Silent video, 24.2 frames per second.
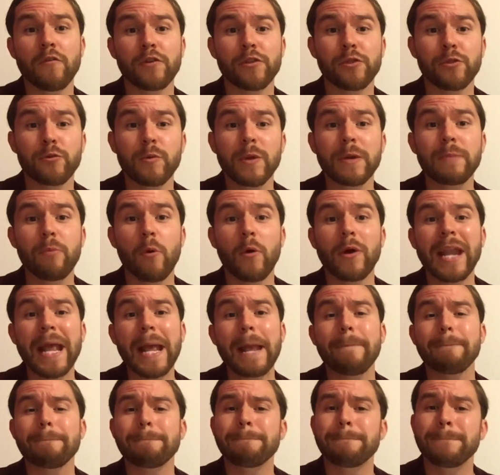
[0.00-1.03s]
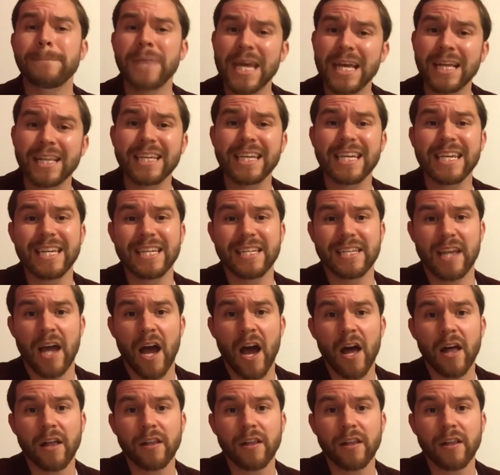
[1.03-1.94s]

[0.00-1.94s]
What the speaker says: over $3.8 billion,